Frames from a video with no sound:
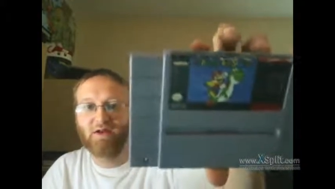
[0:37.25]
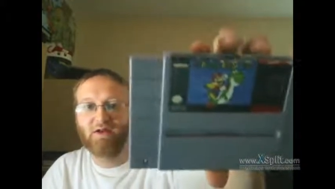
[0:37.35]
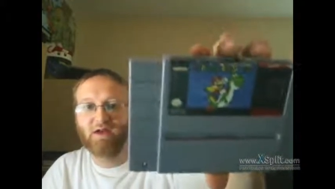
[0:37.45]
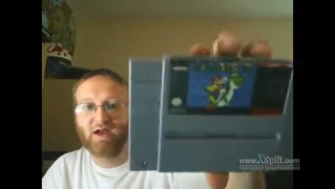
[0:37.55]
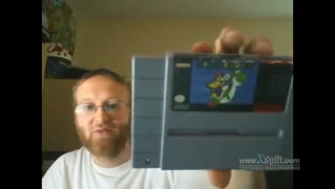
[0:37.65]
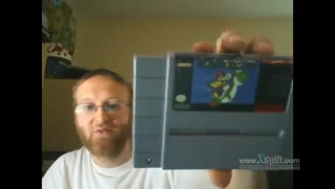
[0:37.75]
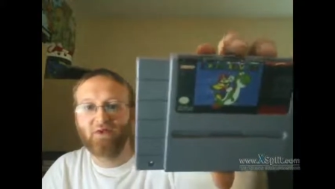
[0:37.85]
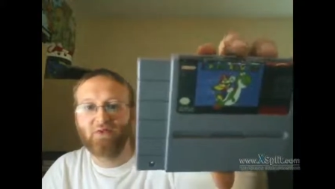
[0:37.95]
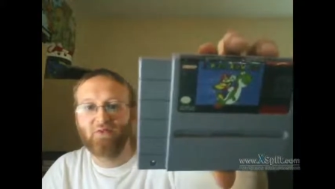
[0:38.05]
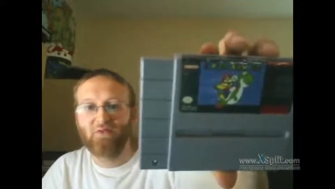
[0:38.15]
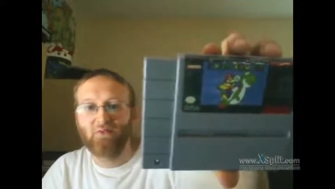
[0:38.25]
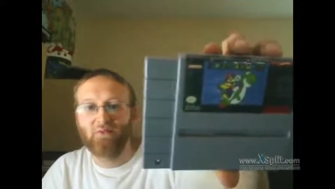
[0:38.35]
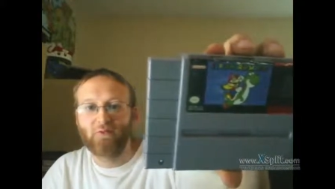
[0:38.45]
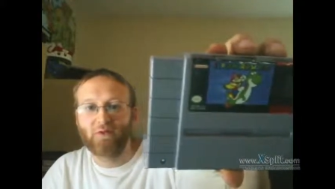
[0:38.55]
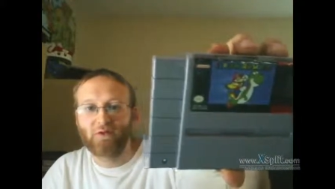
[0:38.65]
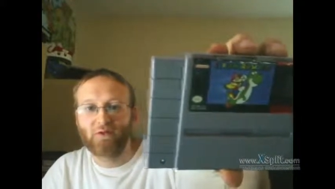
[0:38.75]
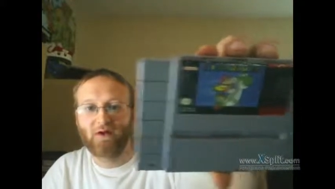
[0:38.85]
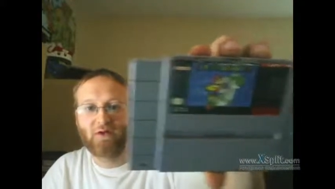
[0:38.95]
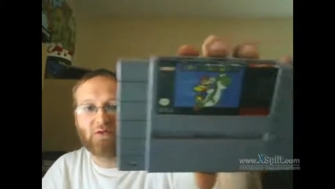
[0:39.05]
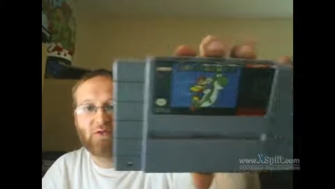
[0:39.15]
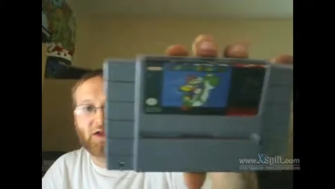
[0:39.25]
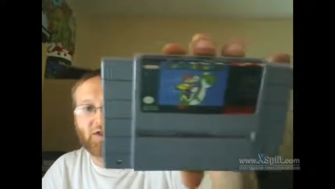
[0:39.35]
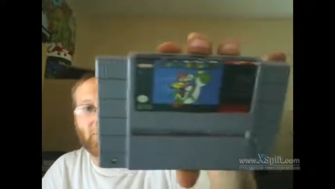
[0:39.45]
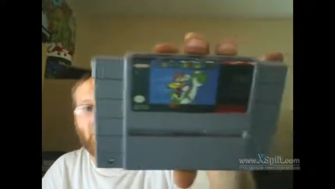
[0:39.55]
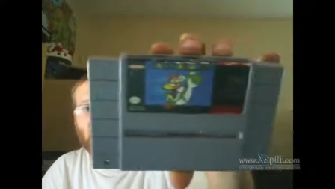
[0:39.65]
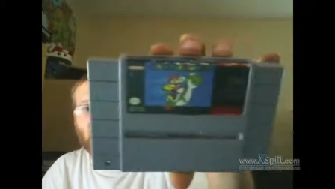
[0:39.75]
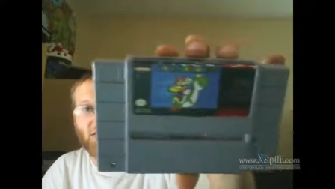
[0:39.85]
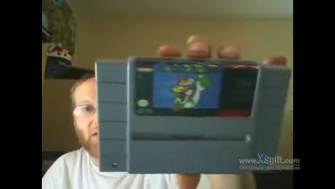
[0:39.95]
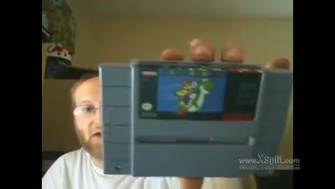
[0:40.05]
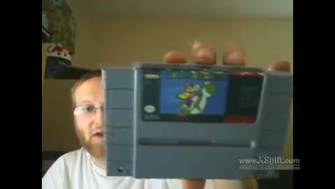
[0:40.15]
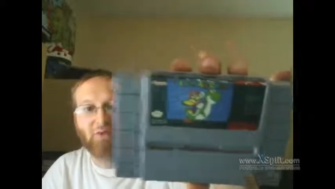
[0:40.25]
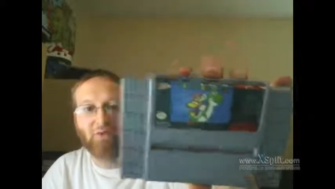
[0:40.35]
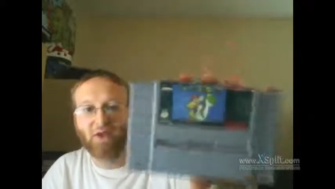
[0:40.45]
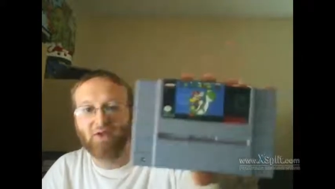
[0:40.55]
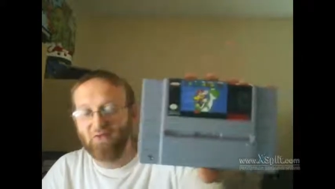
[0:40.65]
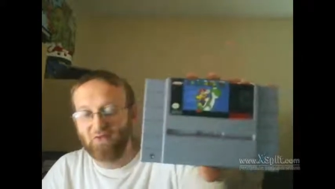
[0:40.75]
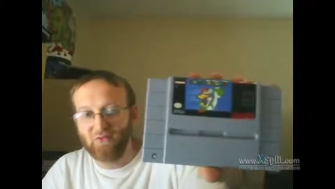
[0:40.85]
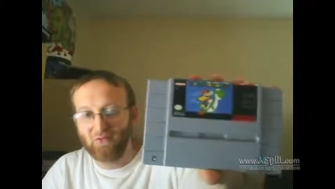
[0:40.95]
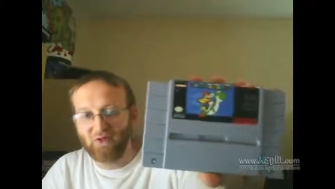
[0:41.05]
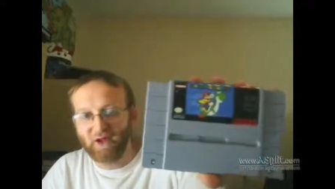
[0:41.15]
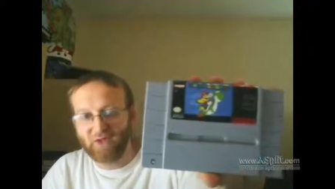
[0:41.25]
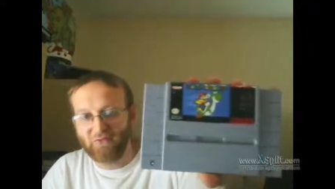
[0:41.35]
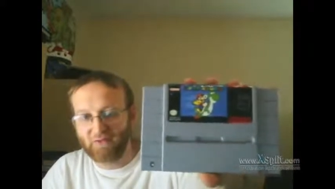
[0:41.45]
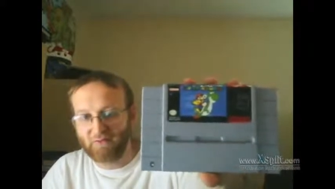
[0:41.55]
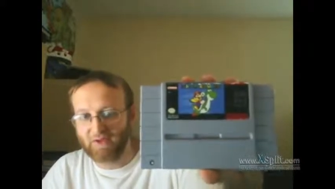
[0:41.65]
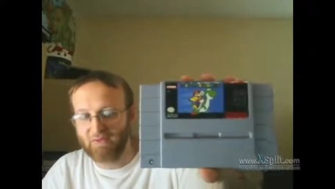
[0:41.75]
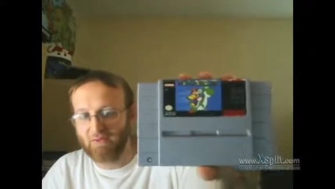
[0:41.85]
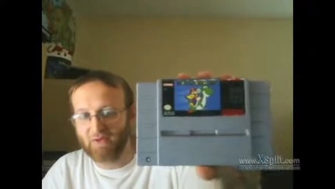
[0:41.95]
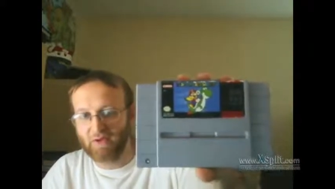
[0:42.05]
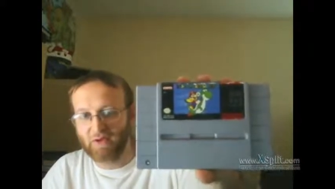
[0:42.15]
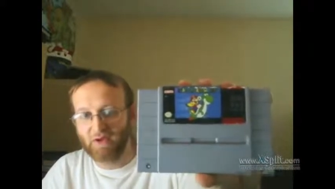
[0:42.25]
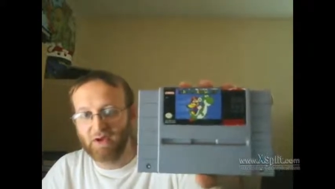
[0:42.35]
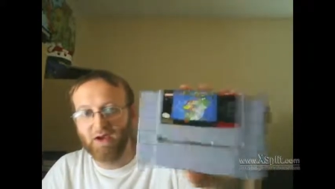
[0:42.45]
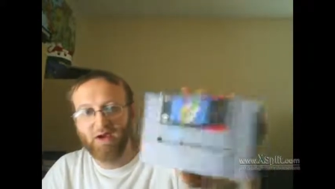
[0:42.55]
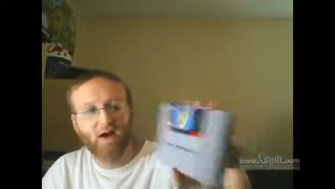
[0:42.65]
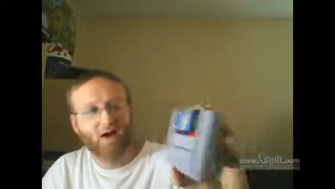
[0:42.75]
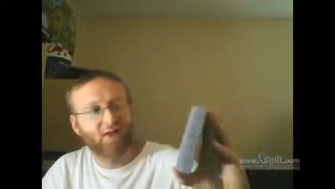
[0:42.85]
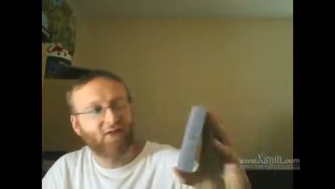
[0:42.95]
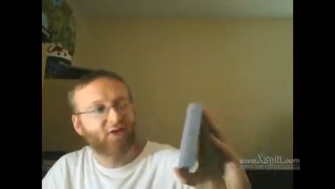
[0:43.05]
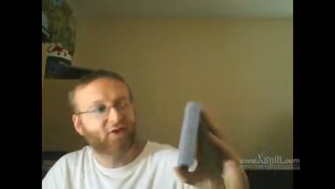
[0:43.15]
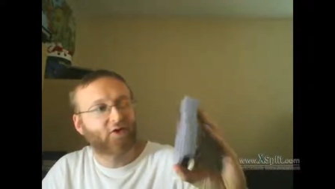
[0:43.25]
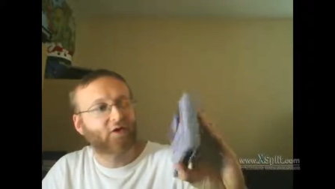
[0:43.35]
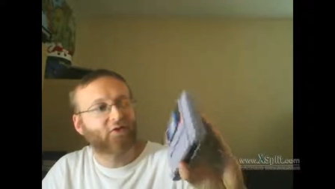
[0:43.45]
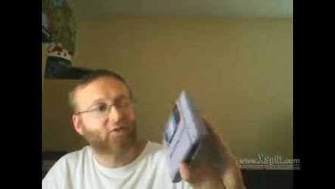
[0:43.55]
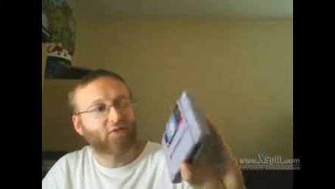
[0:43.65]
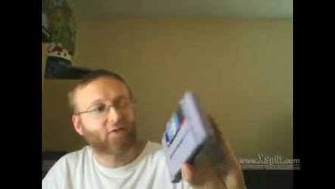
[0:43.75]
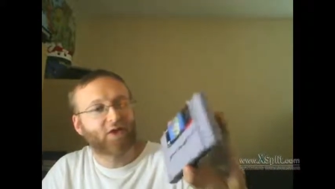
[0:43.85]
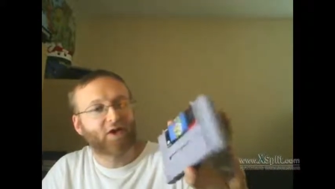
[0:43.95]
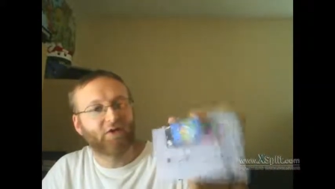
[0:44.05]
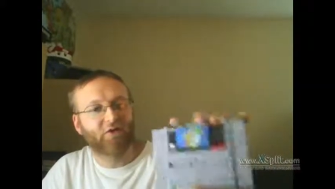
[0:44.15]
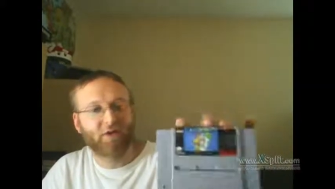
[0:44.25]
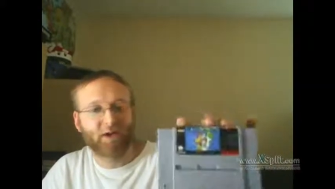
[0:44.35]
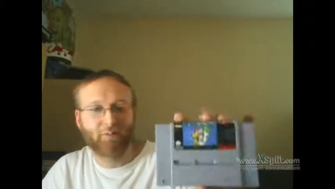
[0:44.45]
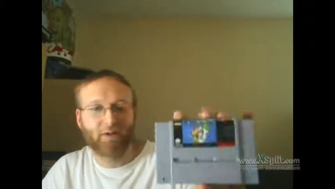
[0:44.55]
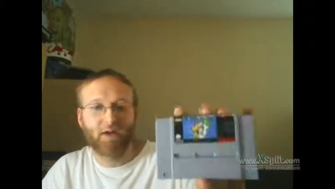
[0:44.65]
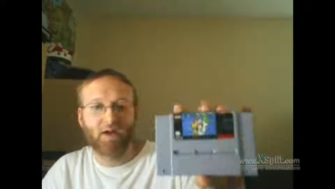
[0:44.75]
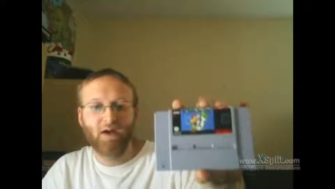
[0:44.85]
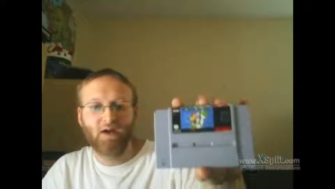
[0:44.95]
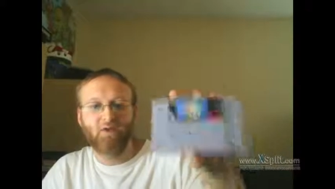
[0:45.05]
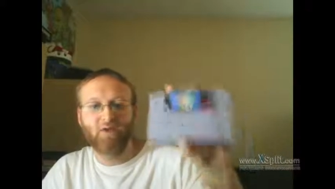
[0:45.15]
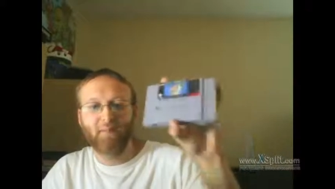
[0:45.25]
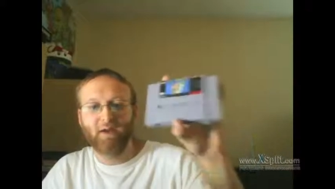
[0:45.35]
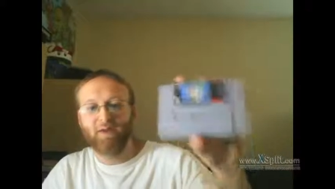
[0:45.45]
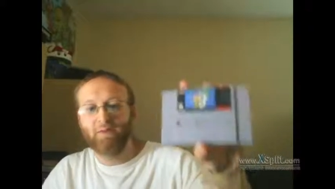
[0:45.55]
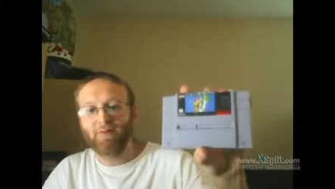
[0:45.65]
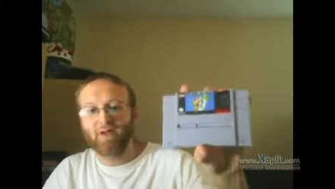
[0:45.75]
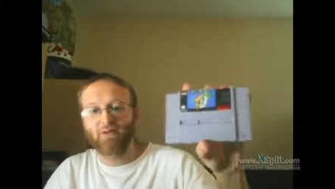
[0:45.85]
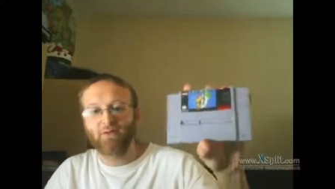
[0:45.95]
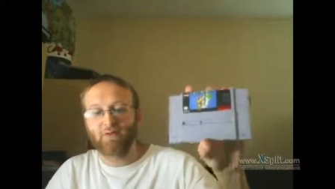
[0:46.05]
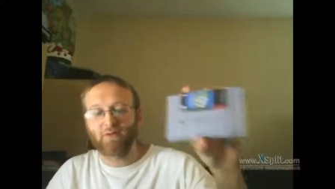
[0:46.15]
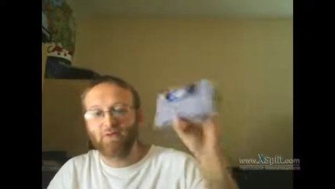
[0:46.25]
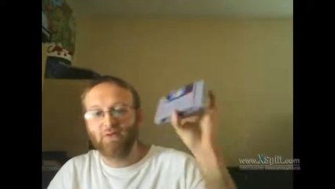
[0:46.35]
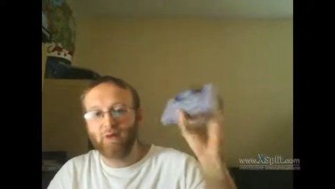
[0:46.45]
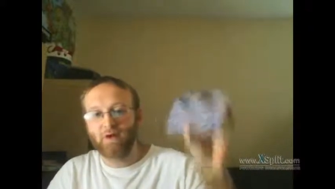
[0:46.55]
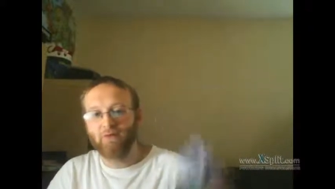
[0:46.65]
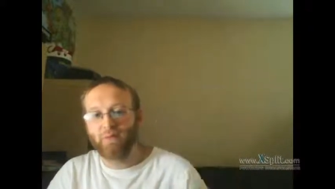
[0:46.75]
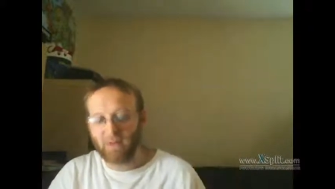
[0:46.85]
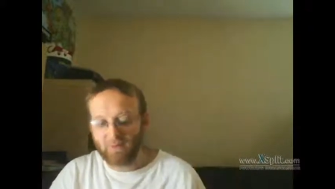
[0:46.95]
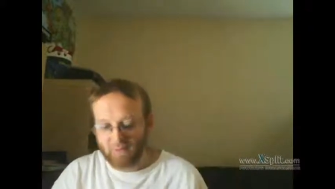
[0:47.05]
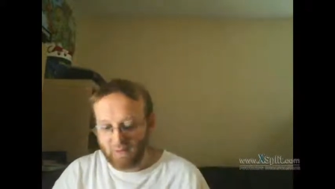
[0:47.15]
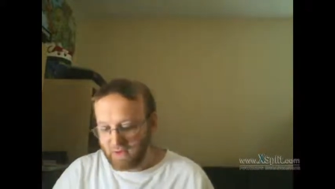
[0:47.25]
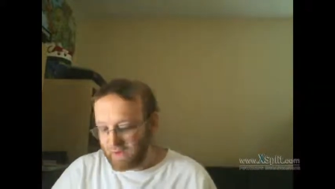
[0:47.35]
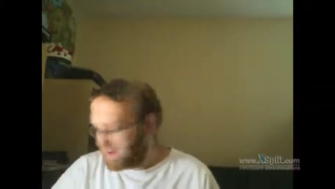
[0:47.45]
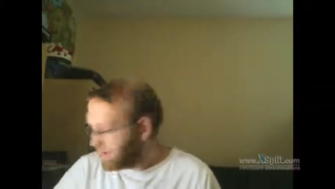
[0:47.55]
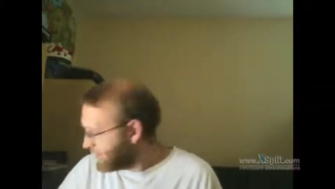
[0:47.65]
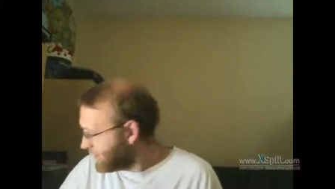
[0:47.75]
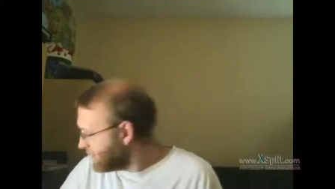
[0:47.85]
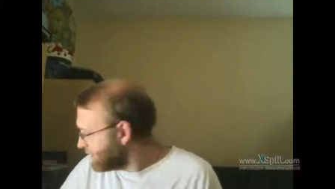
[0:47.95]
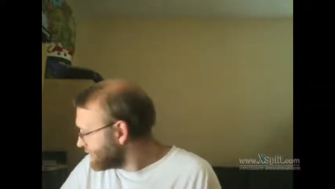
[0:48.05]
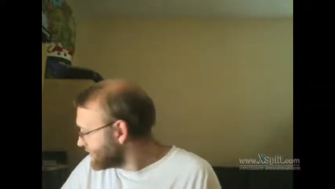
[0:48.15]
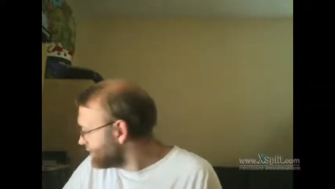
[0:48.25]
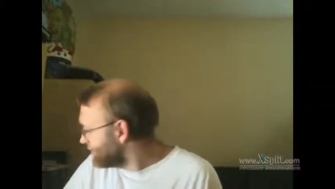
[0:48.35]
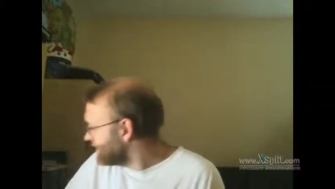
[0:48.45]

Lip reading: Yeah, see, it's worn across like the bend of the label, but it still plays, everything's still good. Other than that, the cart's in really nice shape. So I picked up these for $2 a piece, and I go, "Do you